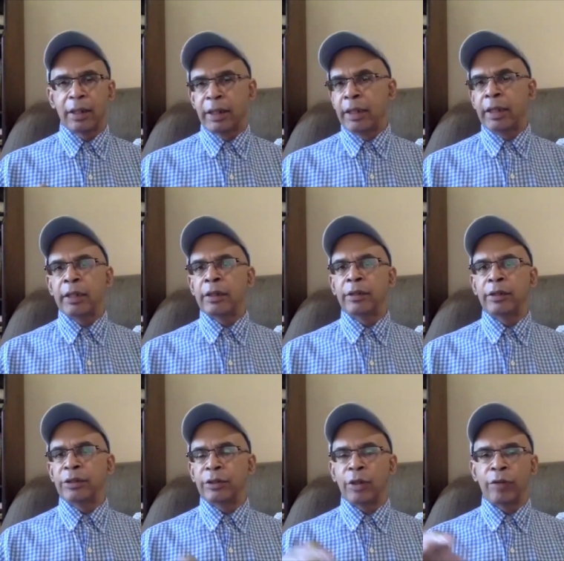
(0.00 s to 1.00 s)
in
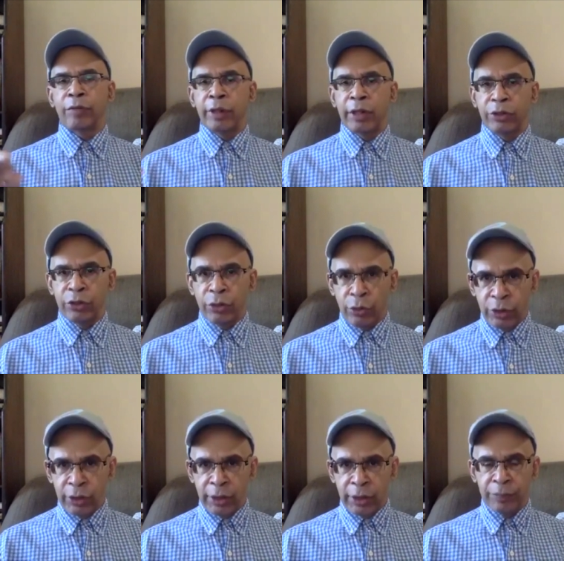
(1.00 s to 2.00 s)
the Soviet
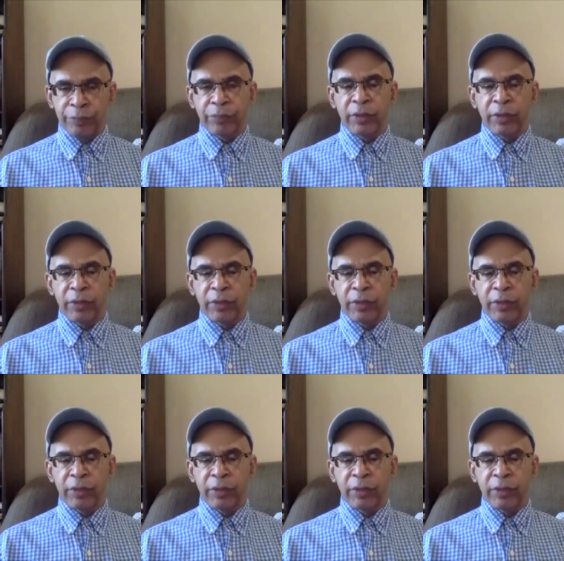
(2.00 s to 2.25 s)
Union